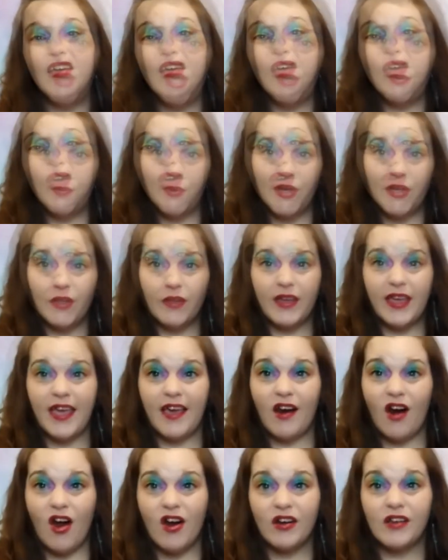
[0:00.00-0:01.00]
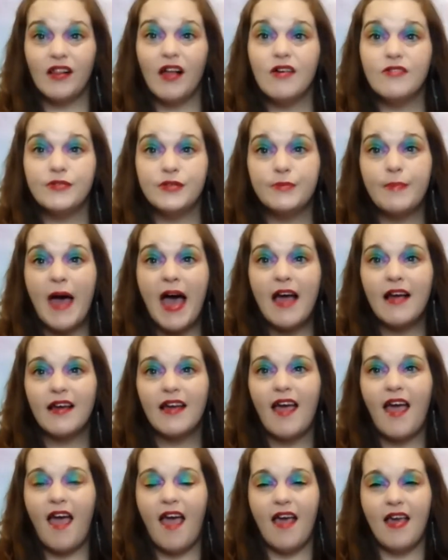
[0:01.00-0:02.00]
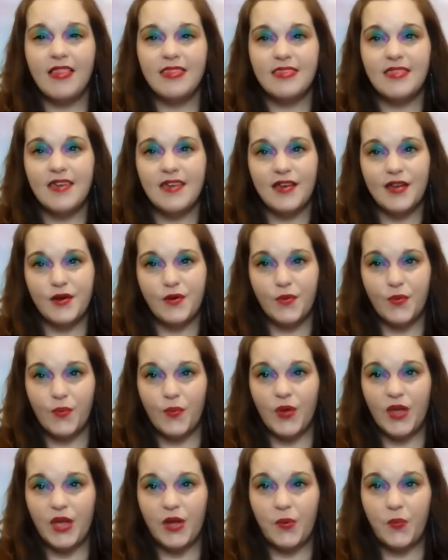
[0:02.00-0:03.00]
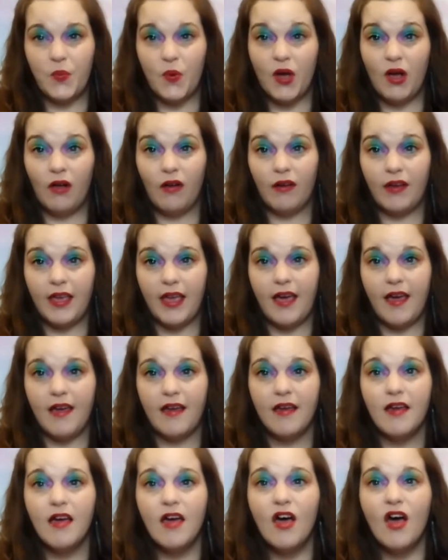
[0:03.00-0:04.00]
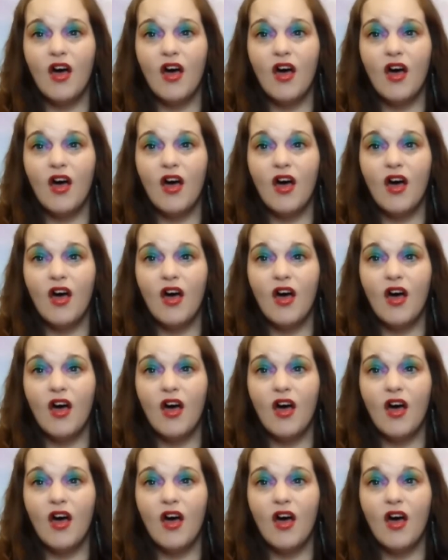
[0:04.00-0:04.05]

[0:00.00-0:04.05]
We will get our clothes back and then we will get